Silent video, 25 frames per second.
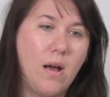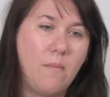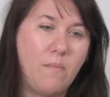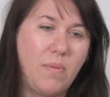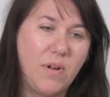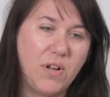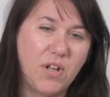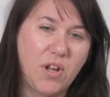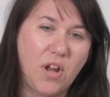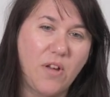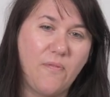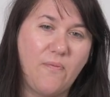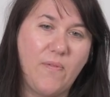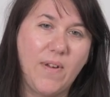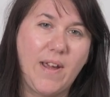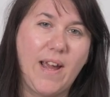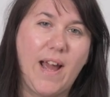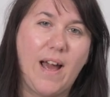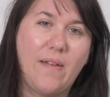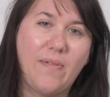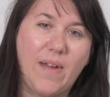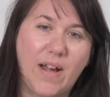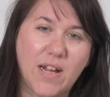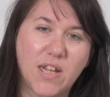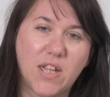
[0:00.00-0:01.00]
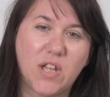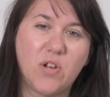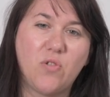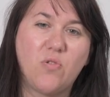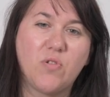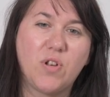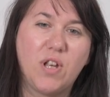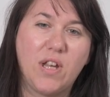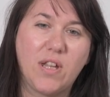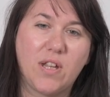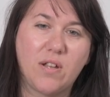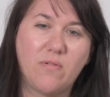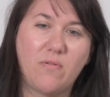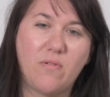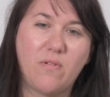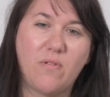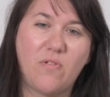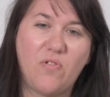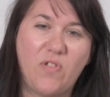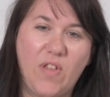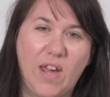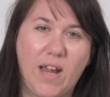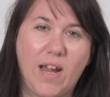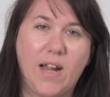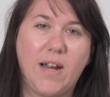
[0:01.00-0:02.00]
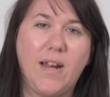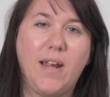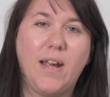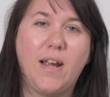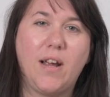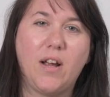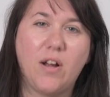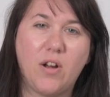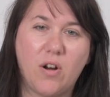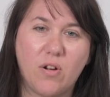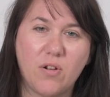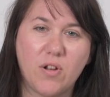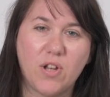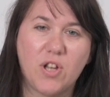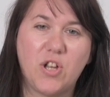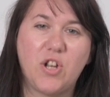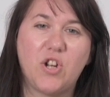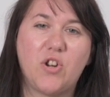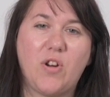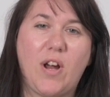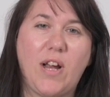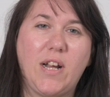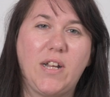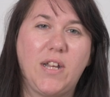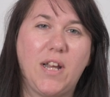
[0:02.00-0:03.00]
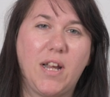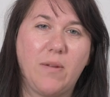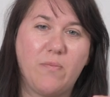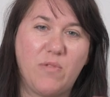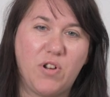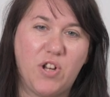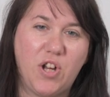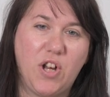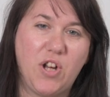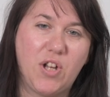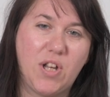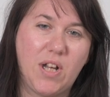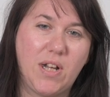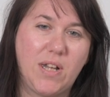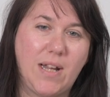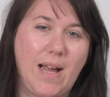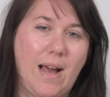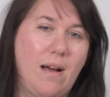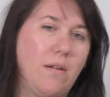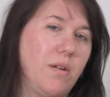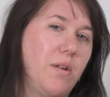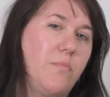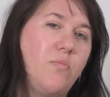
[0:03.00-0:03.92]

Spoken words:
but don't forget that salt is thickening and concentrating and reducing down.